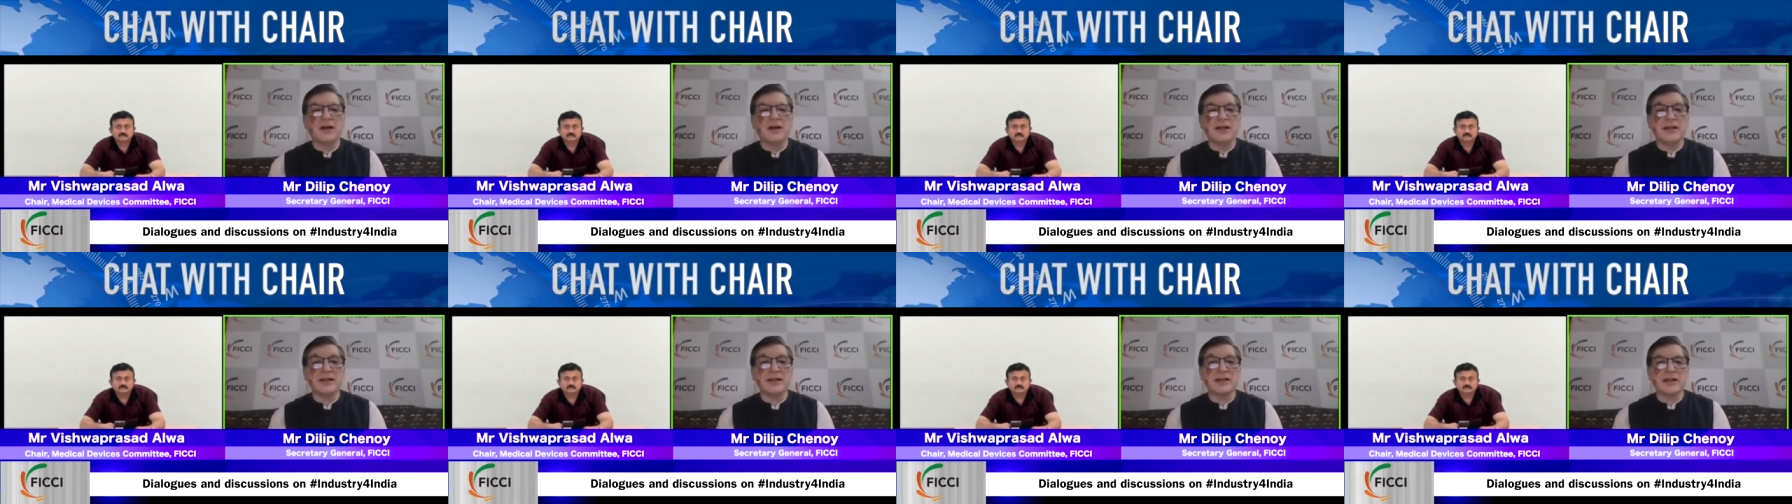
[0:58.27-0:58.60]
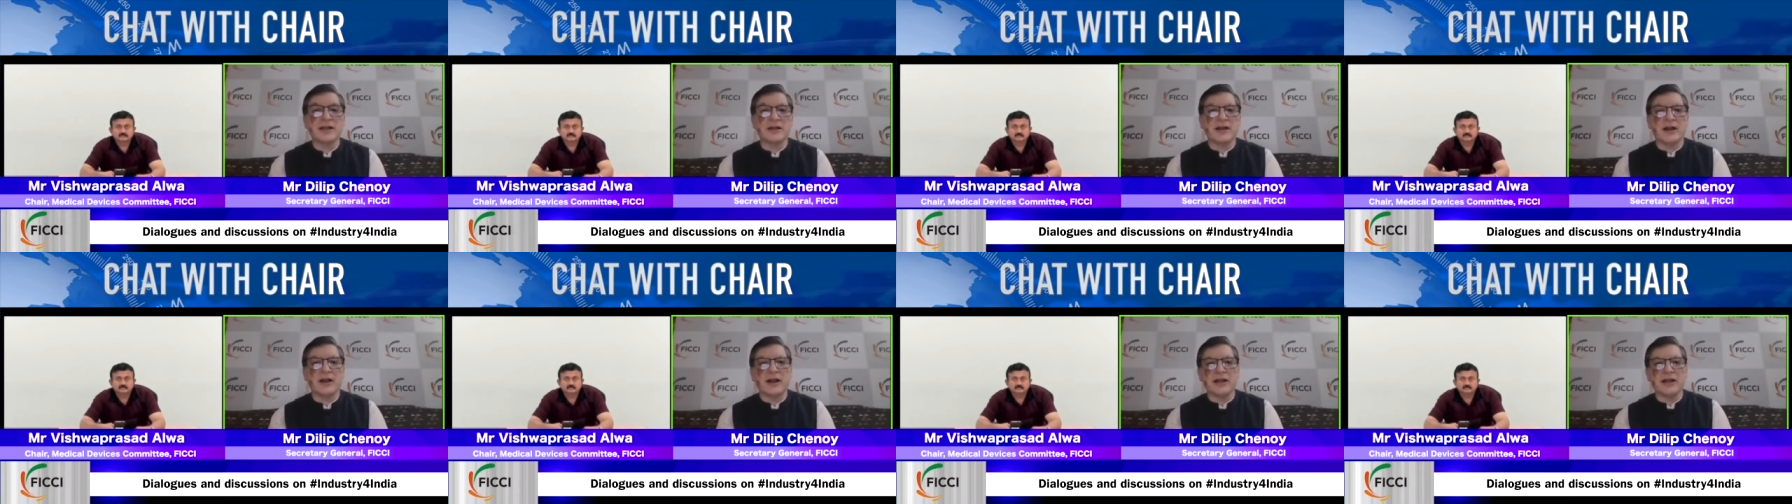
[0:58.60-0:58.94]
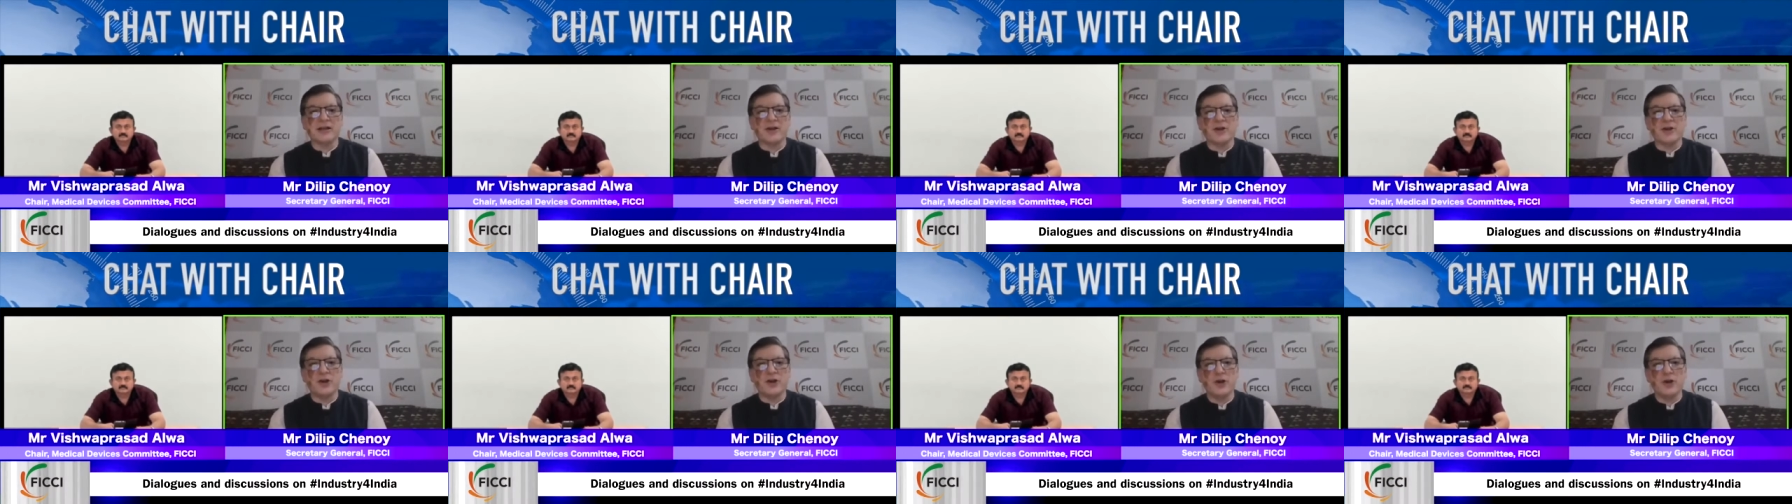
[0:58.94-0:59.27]
he has
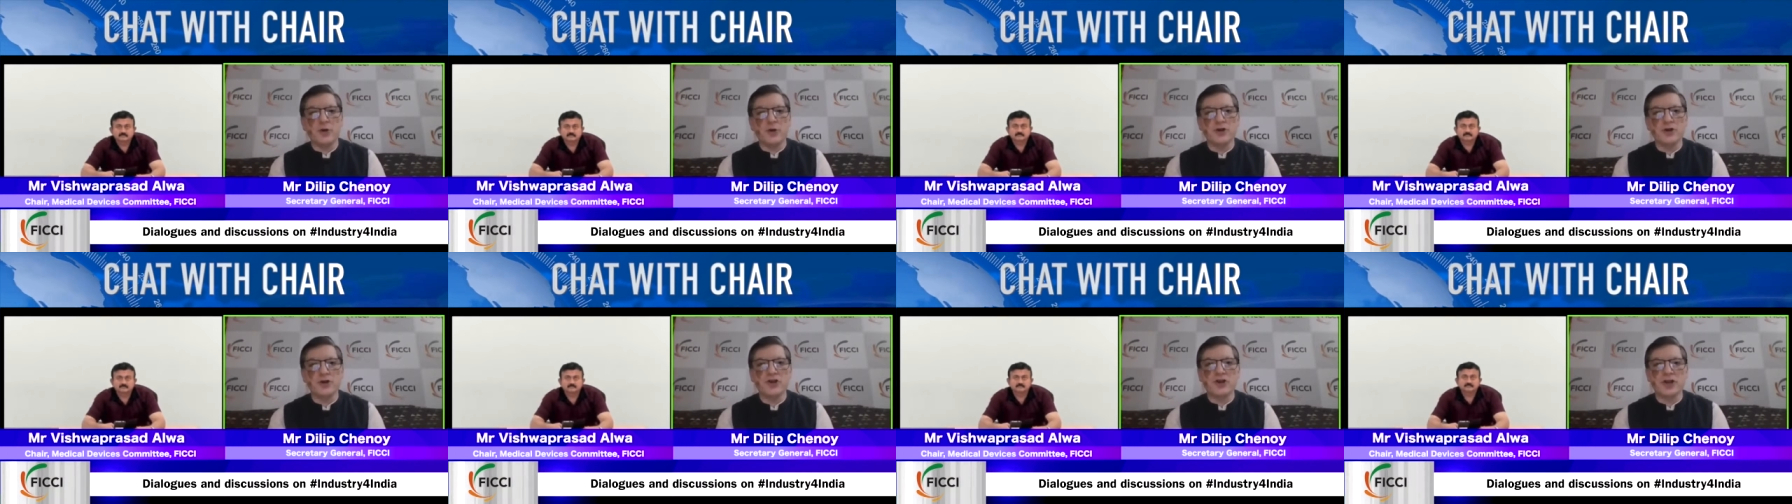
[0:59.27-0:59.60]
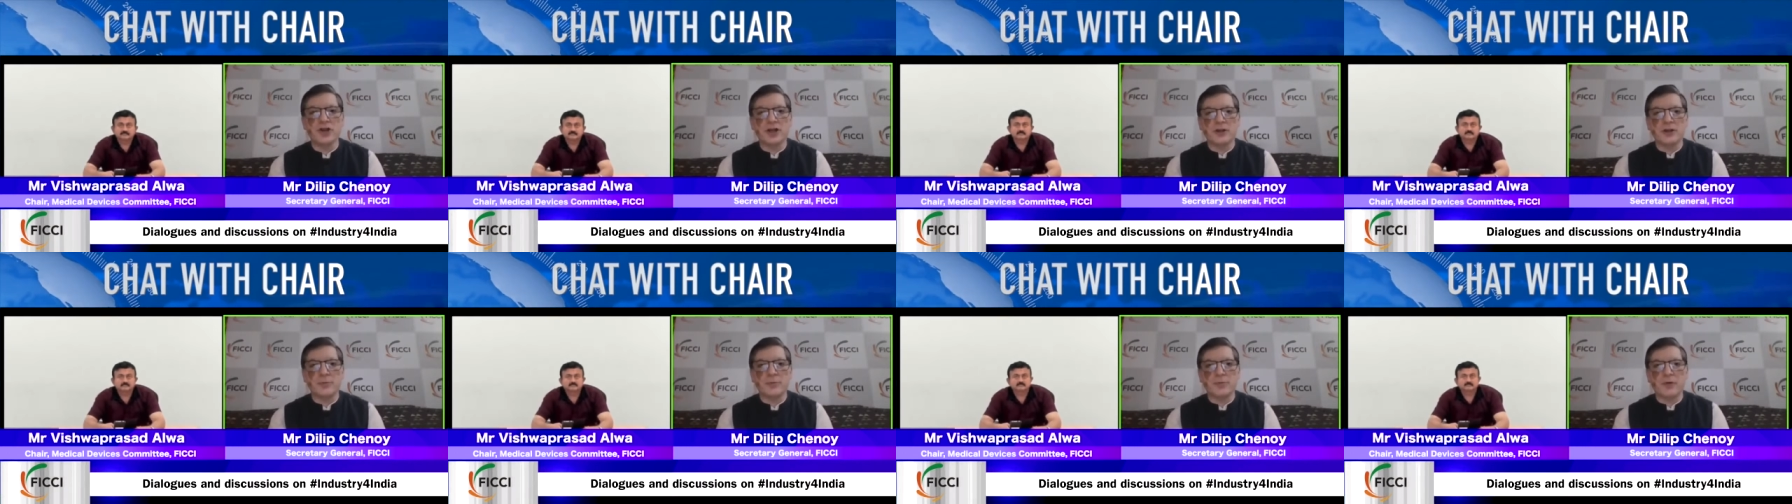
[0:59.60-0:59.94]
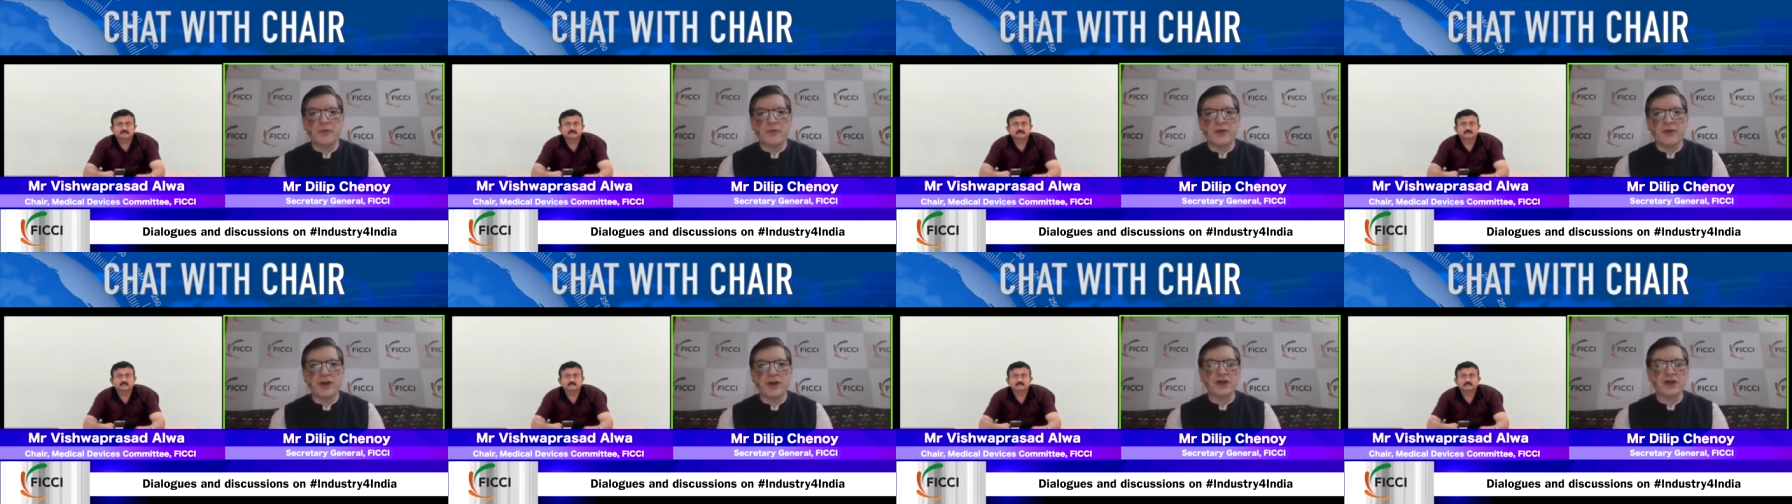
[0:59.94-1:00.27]
a huge
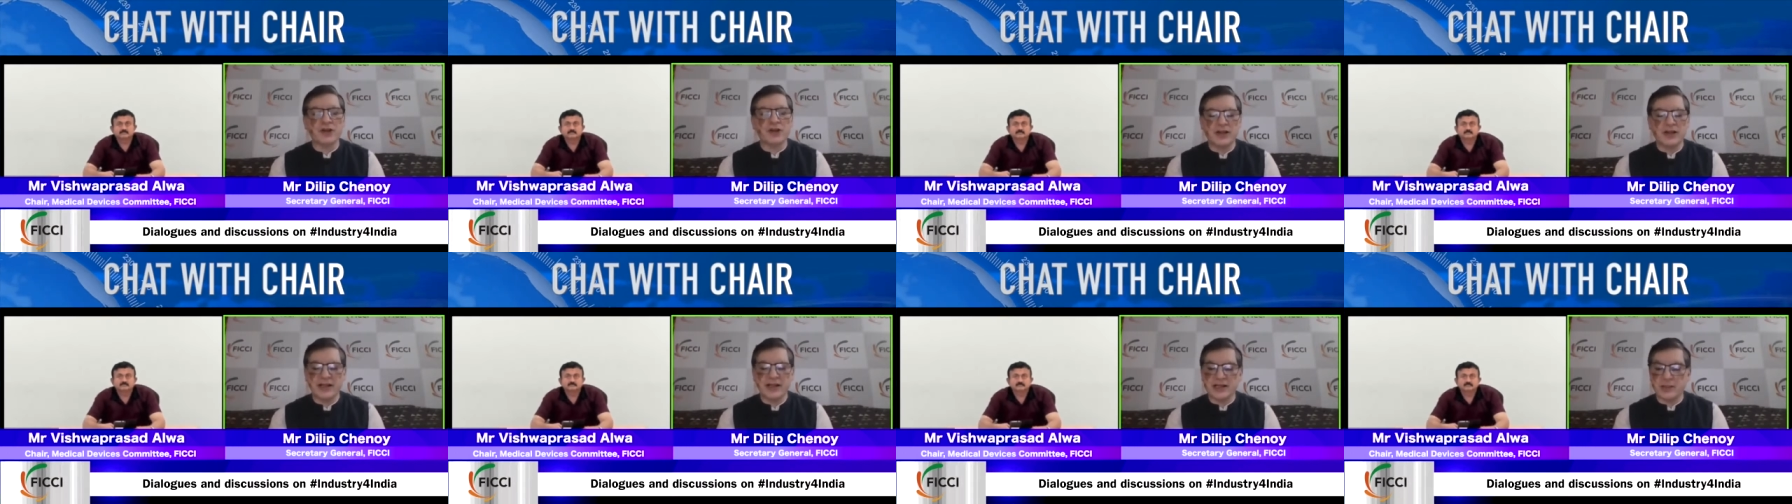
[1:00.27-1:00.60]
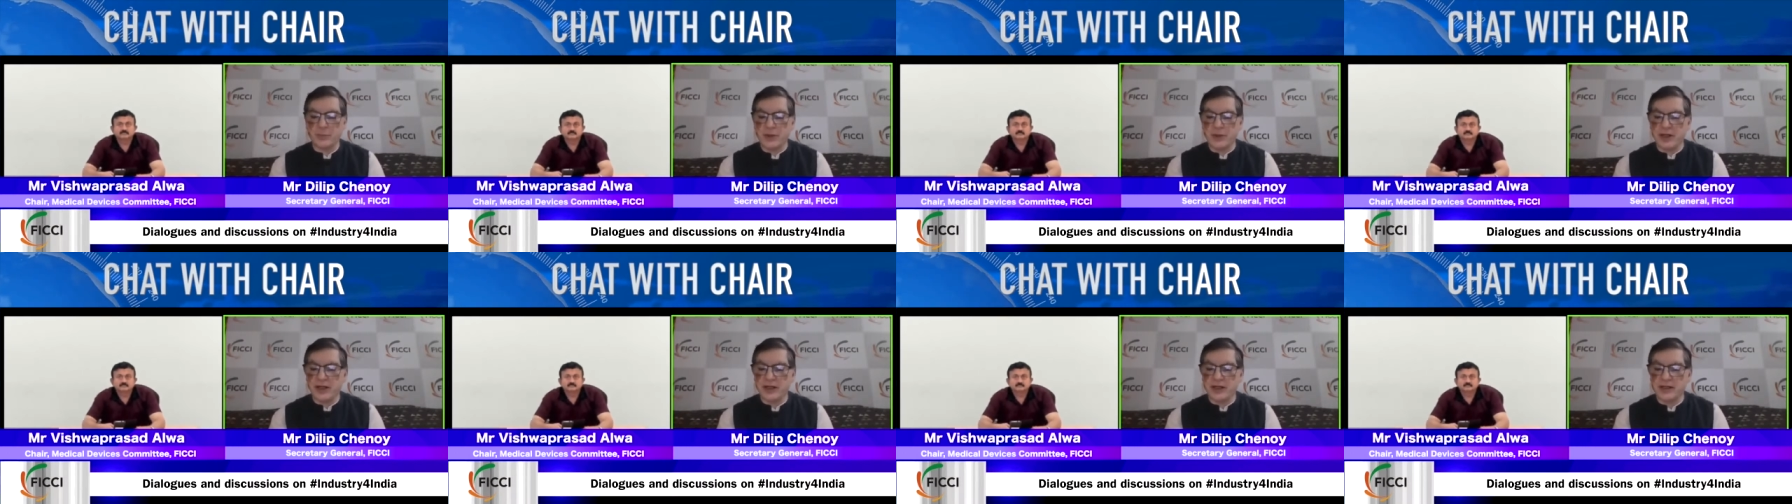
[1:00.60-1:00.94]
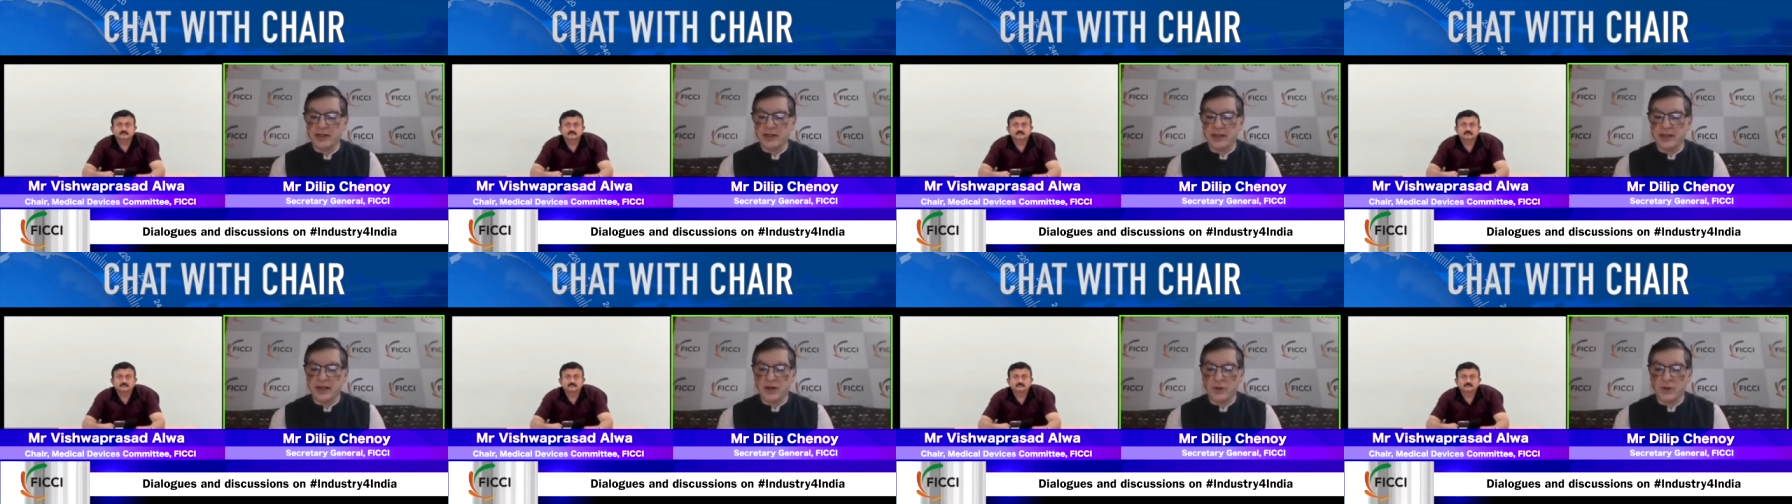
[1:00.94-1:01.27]
professional
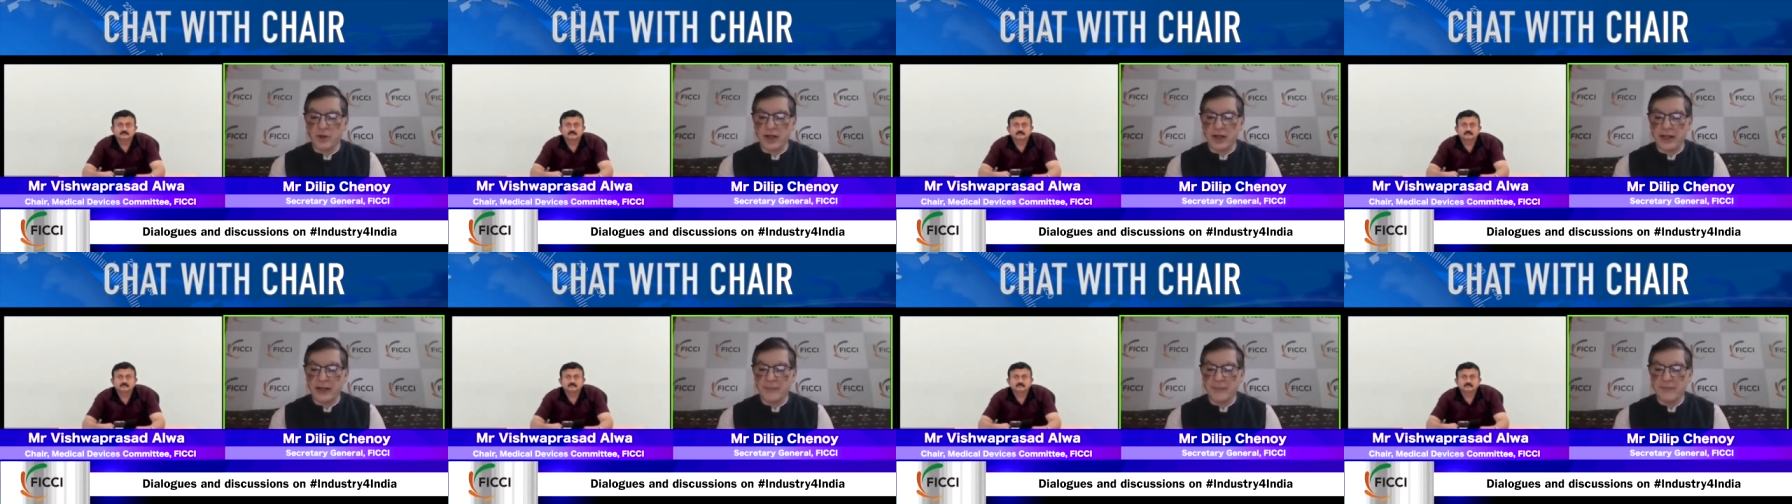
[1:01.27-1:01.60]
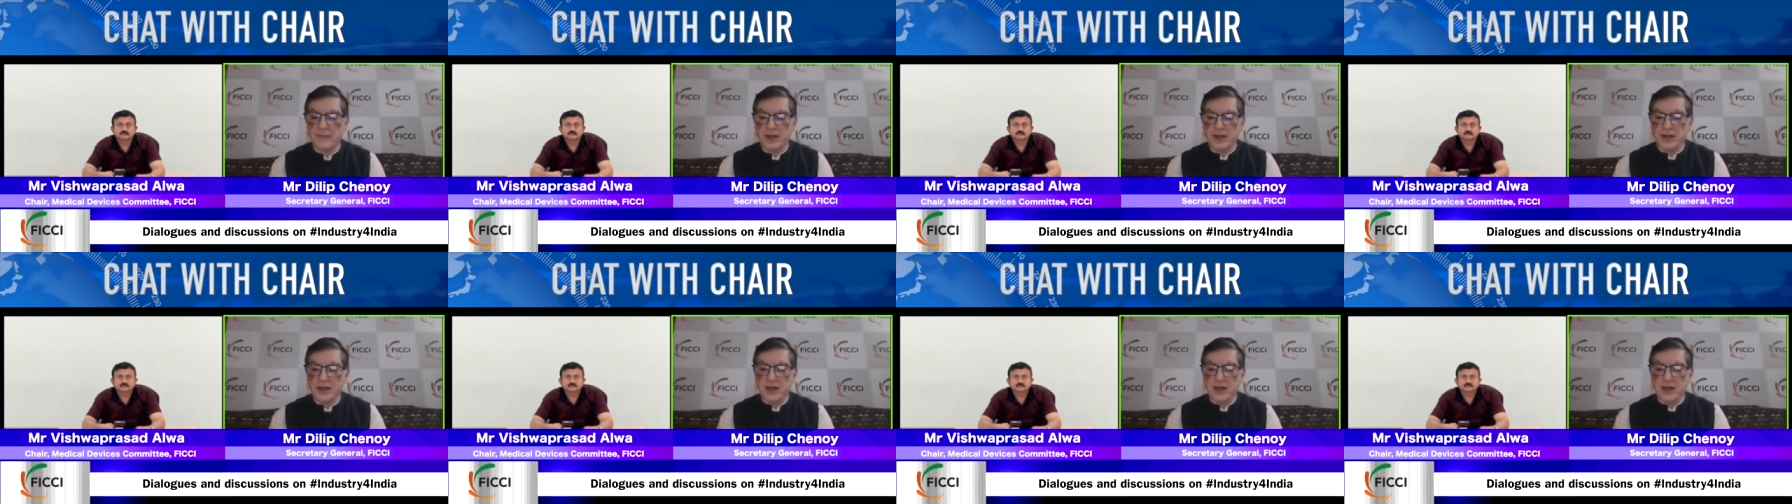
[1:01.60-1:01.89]
experience, including